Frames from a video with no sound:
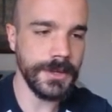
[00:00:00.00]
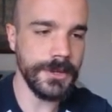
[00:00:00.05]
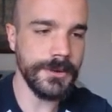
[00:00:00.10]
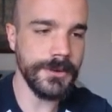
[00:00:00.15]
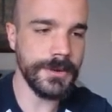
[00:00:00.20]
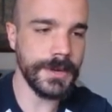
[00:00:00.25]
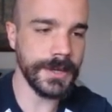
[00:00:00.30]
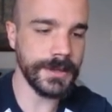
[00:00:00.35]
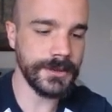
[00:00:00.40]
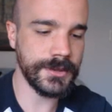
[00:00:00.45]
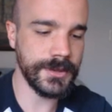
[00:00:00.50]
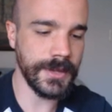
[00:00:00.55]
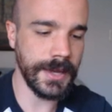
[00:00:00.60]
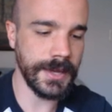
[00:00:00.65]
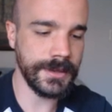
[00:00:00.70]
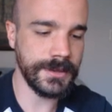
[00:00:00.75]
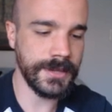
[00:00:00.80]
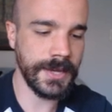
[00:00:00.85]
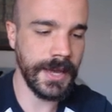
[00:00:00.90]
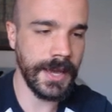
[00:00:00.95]
You can
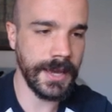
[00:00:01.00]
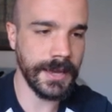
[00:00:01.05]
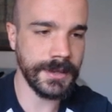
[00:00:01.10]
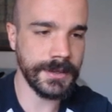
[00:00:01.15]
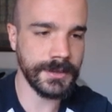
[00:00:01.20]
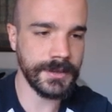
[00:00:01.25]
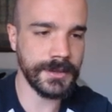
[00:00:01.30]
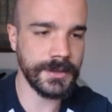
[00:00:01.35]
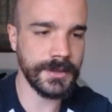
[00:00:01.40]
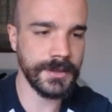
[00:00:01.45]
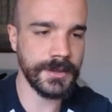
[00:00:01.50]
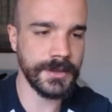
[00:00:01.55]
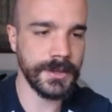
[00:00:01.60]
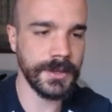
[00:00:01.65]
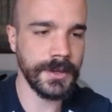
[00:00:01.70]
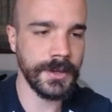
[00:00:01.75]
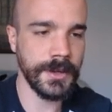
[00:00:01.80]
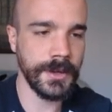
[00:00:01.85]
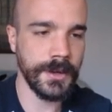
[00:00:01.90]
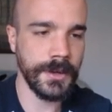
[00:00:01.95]
say text
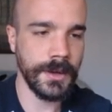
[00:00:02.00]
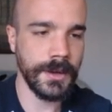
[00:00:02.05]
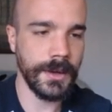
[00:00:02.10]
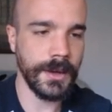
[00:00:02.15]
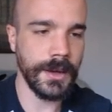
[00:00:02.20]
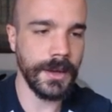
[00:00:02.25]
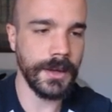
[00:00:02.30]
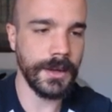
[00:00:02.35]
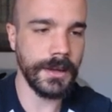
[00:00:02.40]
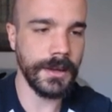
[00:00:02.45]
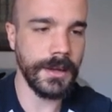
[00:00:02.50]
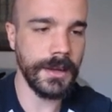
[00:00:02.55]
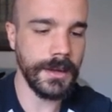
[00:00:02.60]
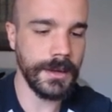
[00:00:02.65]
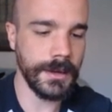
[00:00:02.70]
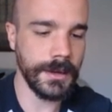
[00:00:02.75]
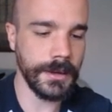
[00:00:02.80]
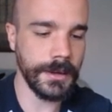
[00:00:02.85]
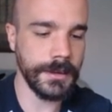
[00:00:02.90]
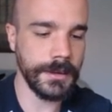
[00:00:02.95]

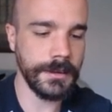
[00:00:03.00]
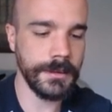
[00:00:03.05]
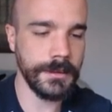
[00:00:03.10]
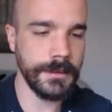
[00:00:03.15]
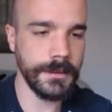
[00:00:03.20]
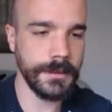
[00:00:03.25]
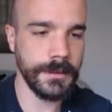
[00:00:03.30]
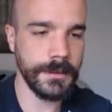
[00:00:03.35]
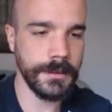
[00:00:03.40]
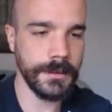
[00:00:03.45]
align,